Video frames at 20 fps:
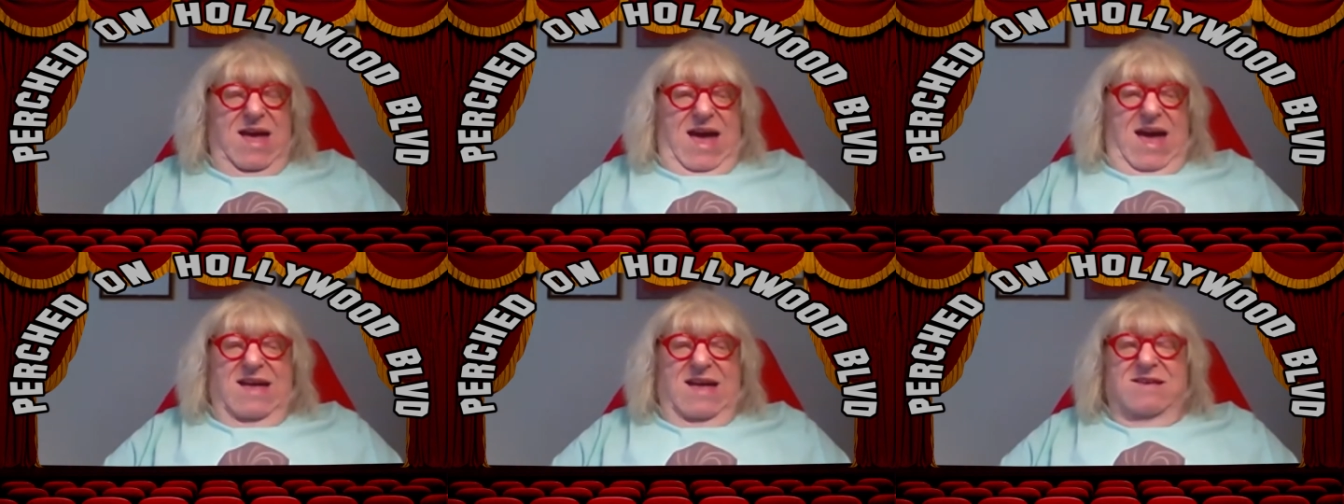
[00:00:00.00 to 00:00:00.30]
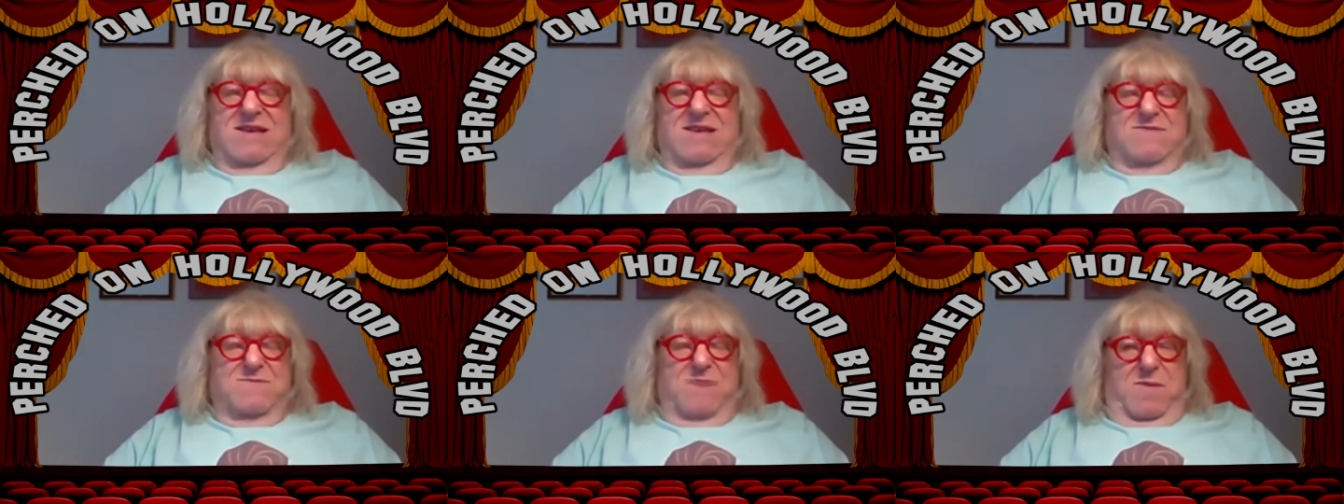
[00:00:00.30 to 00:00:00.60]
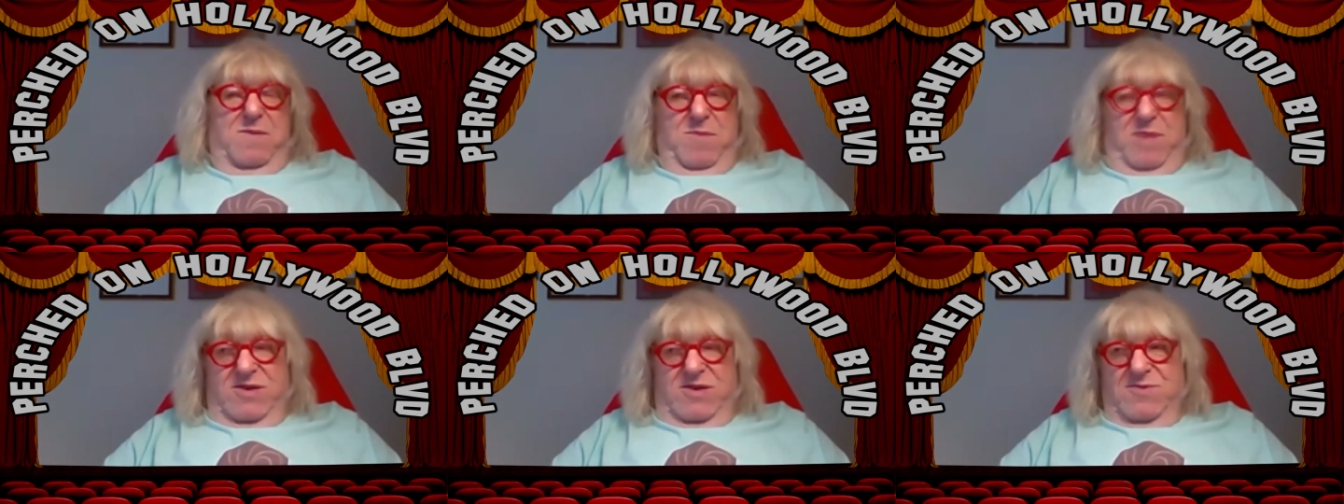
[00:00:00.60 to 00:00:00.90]
and, as
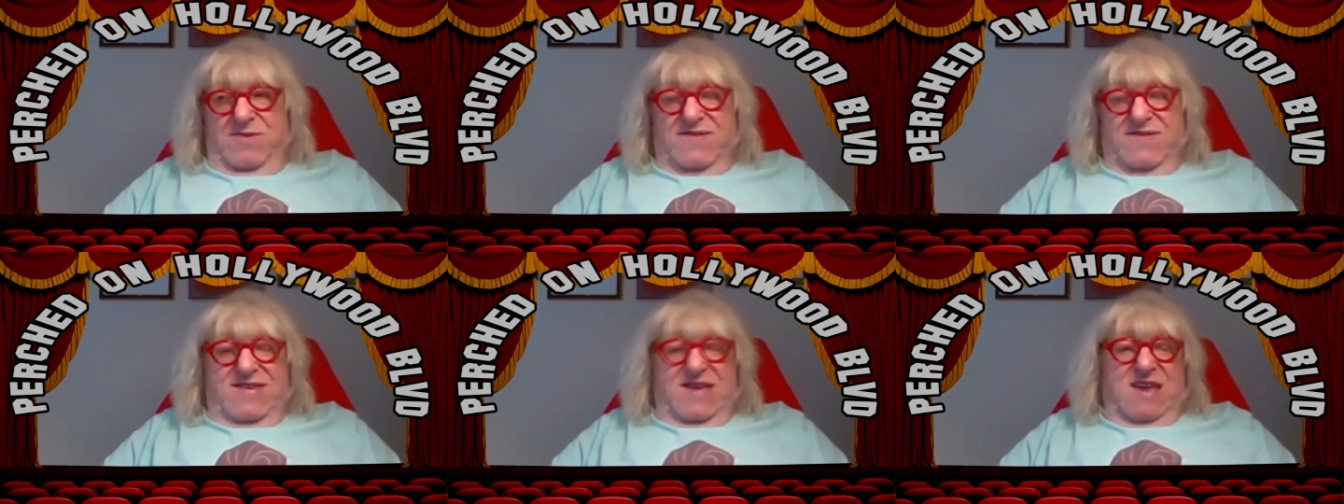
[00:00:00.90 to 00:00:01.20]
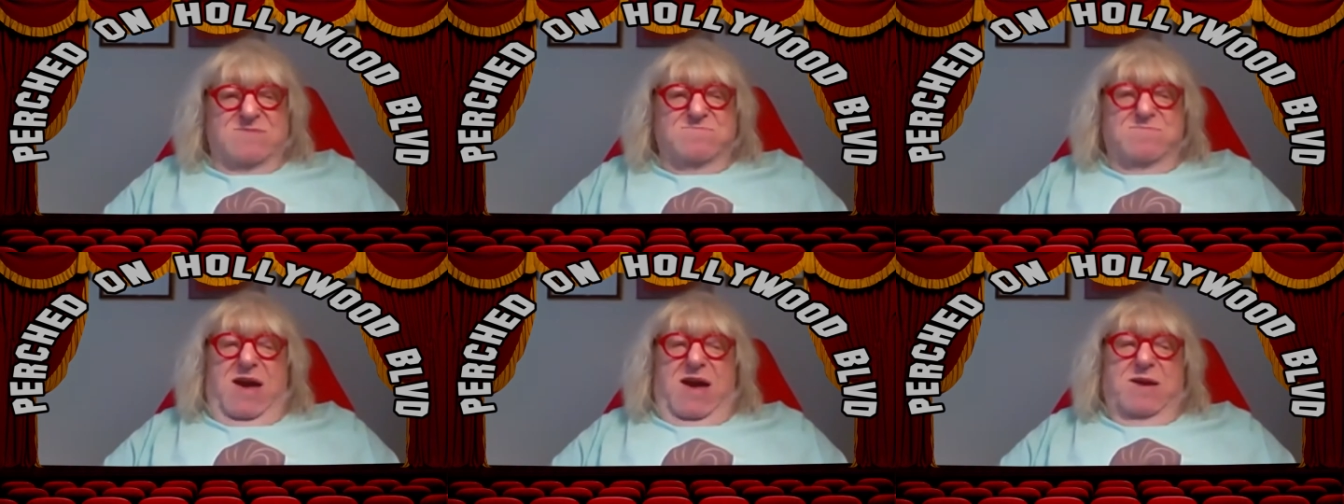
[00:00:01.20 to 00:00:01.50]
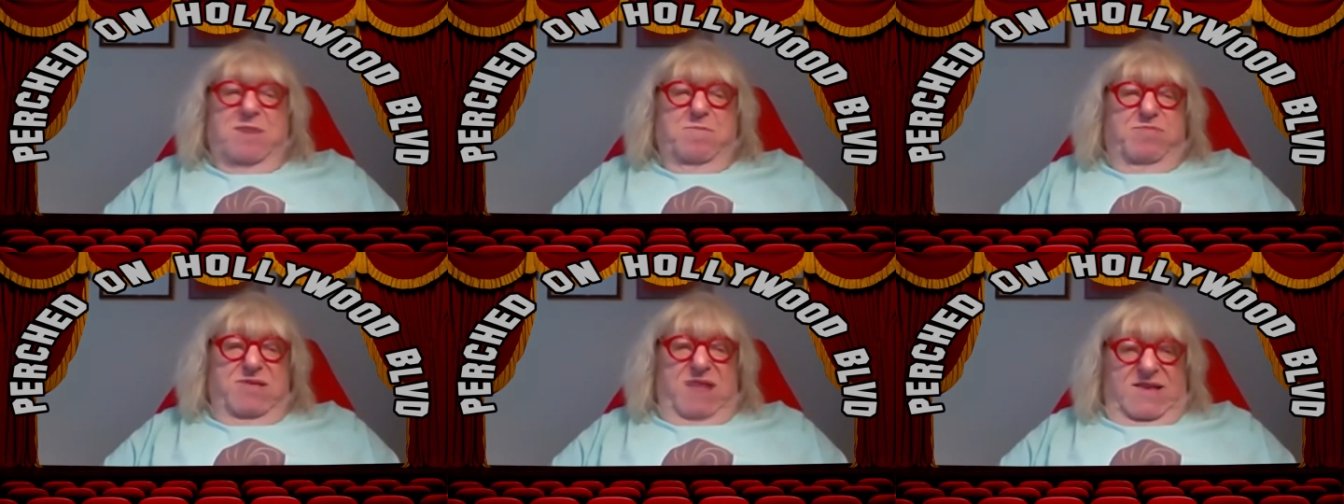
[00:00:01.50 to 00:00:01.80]
my mother would say,
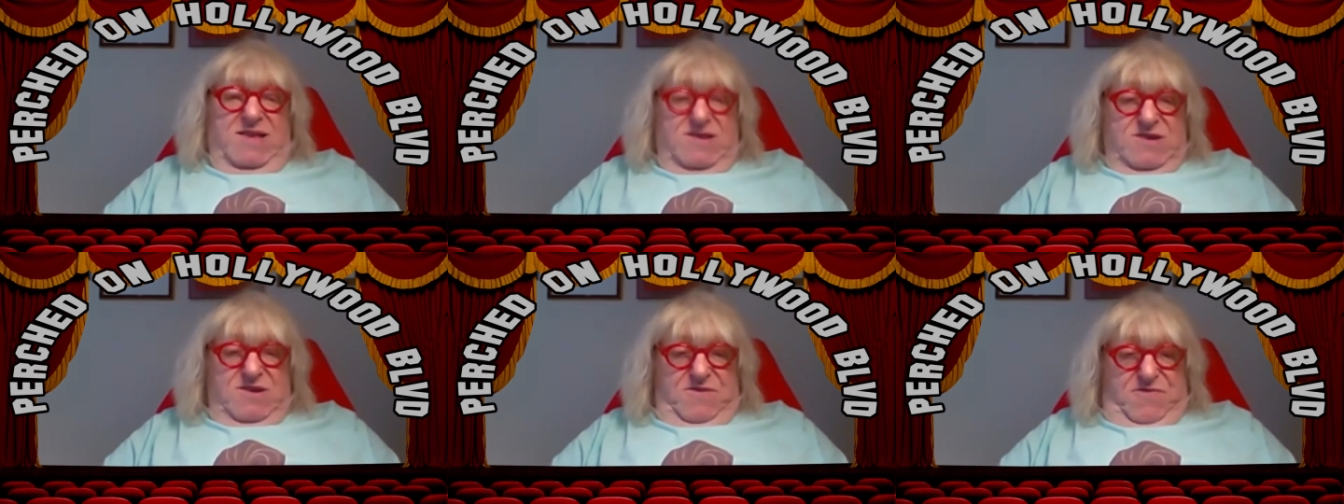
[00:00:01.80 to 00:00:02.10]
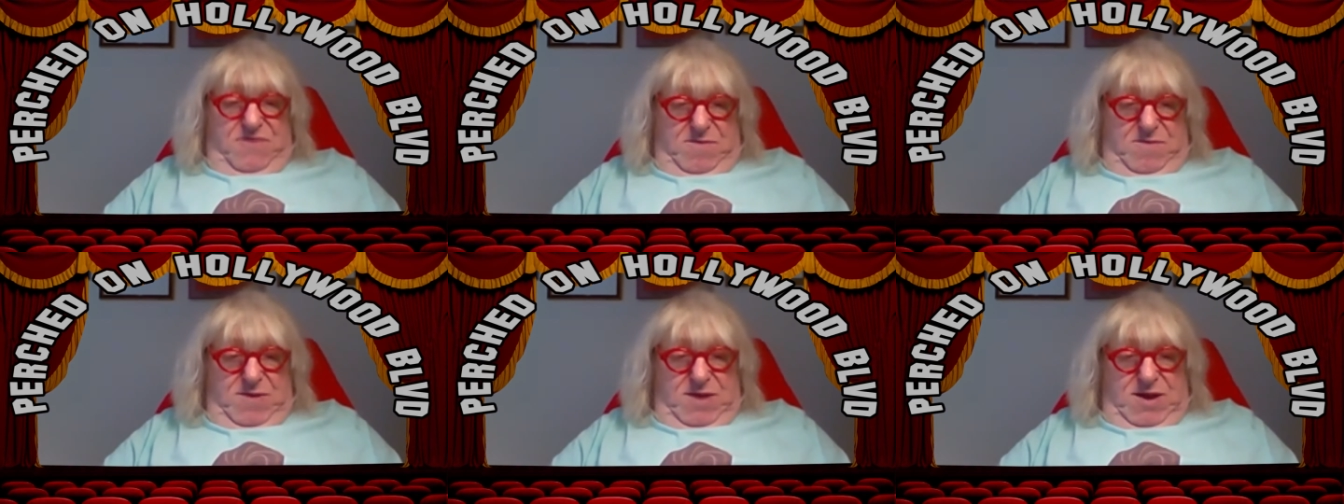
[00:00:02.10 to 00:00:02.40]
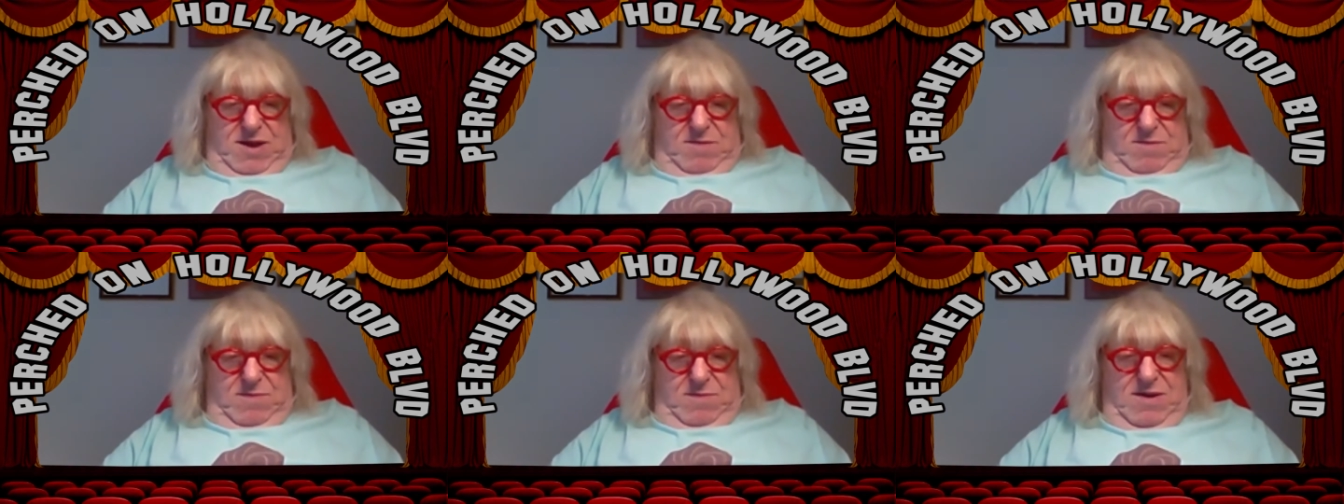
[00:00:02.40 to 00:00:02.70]
make blutta from
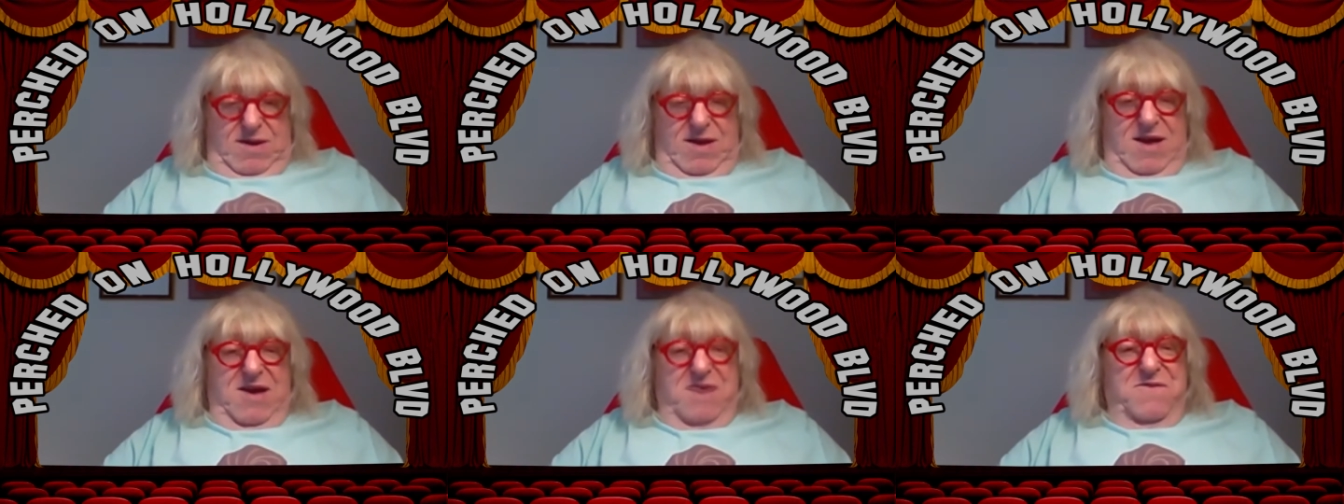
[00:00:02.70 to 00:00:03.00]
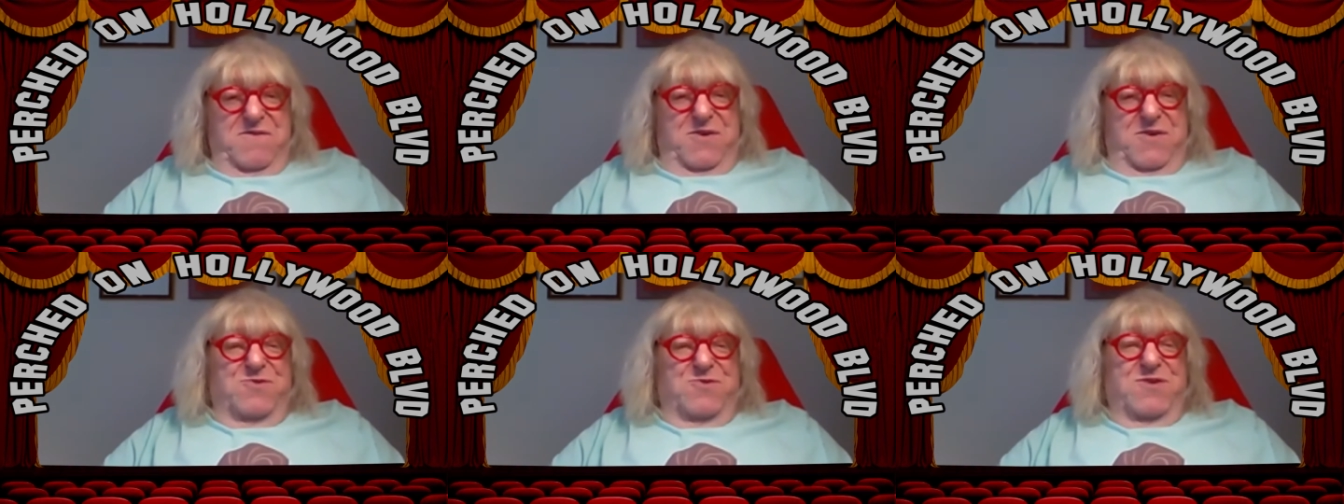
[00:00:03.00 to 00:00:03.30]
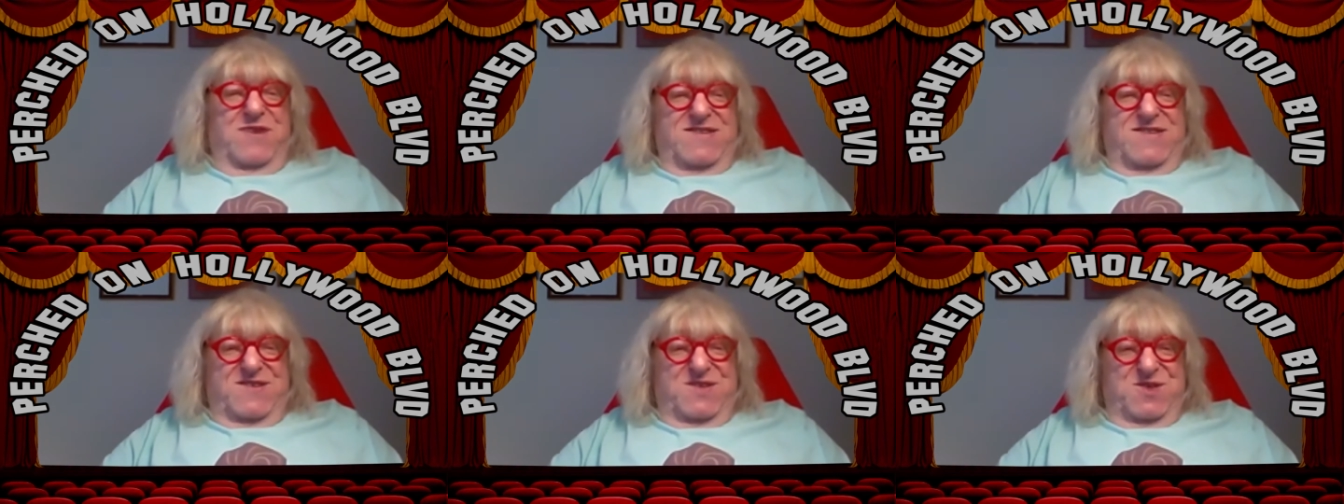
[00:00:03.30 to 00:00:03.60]
him for the
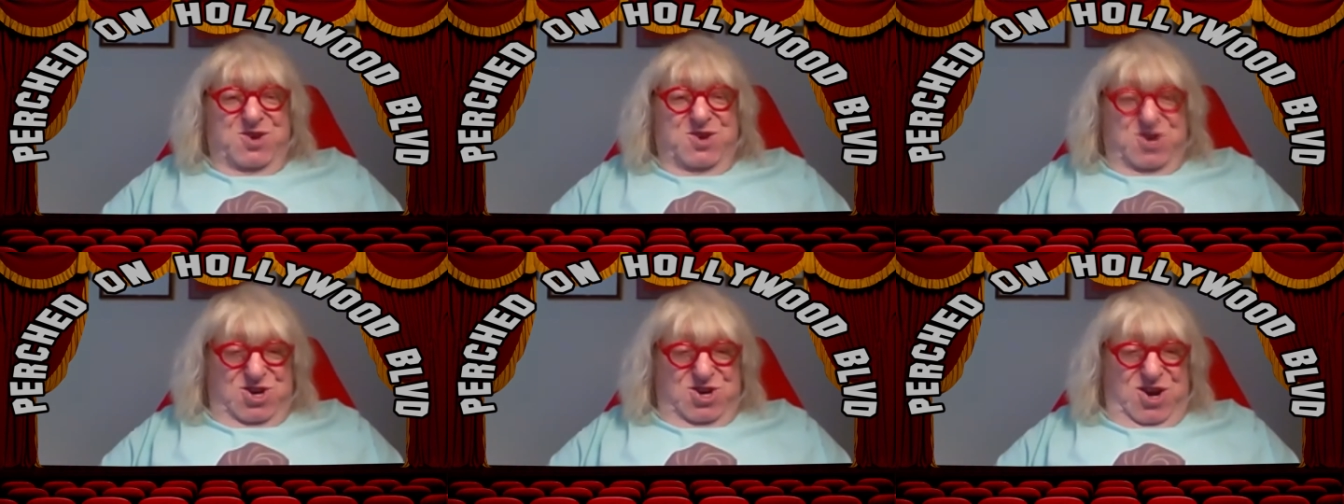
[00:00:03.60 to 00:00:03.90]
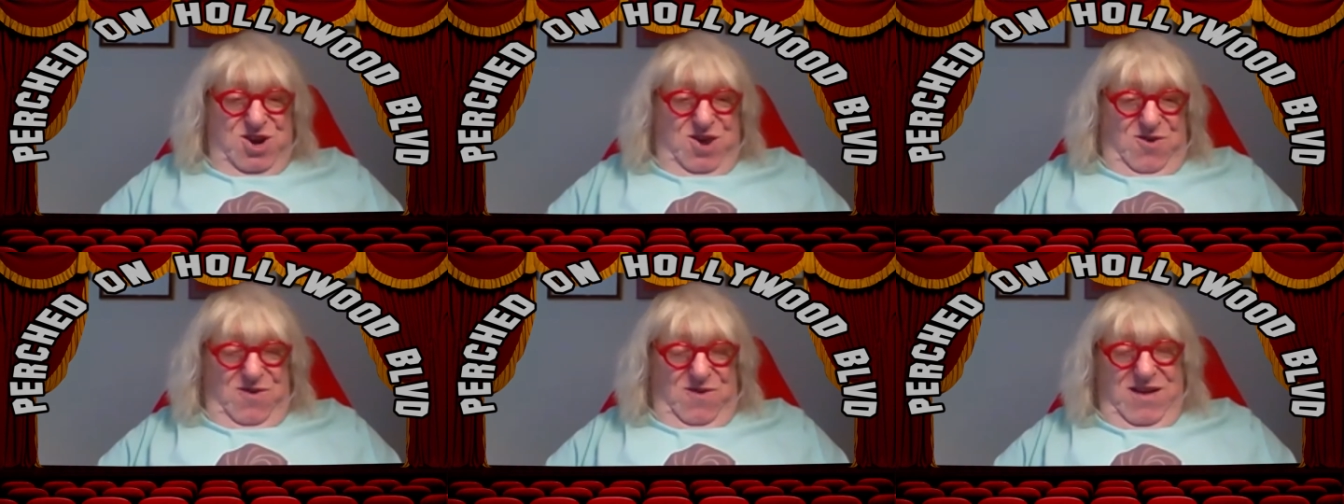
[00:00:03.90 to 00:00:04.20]
rest of the show.